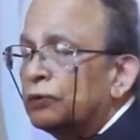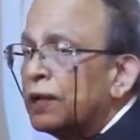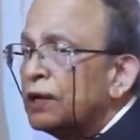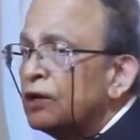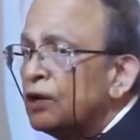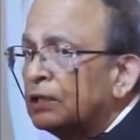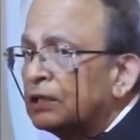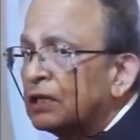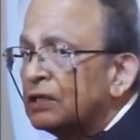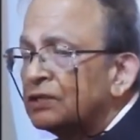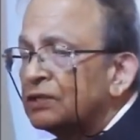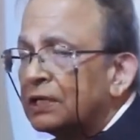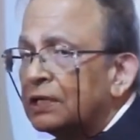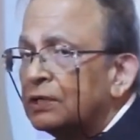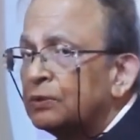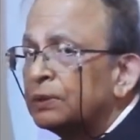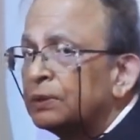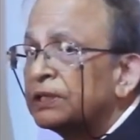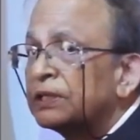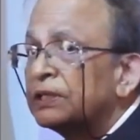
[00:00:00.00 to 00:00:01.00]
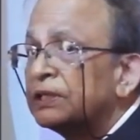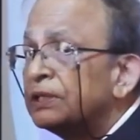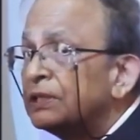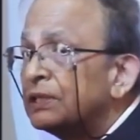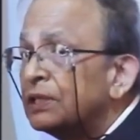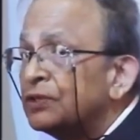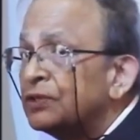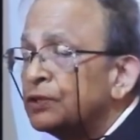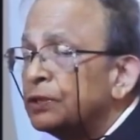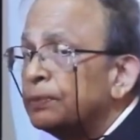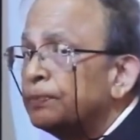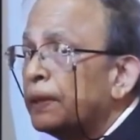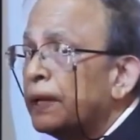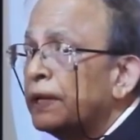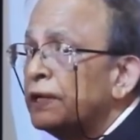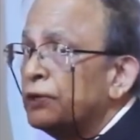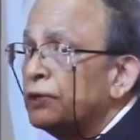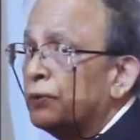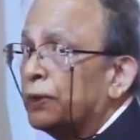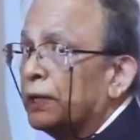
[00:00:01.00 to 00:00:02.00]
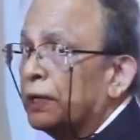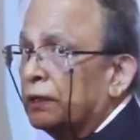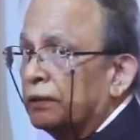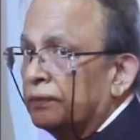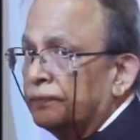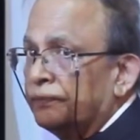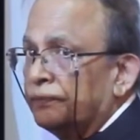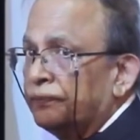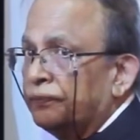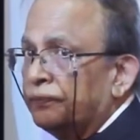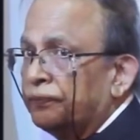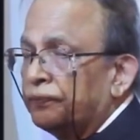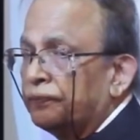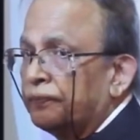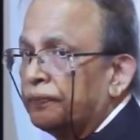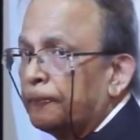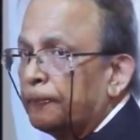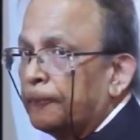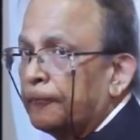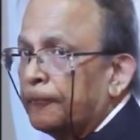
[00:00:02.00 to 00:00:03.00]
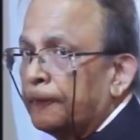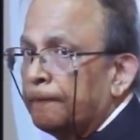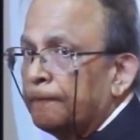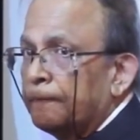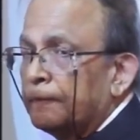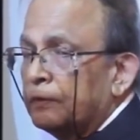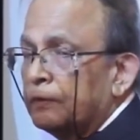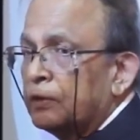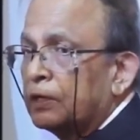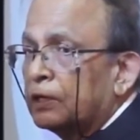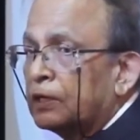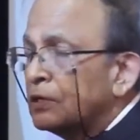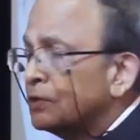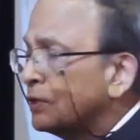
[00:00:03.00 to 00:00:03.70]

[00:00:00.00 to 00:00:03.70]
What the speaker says: We are not concerned with citizenship anyway. We are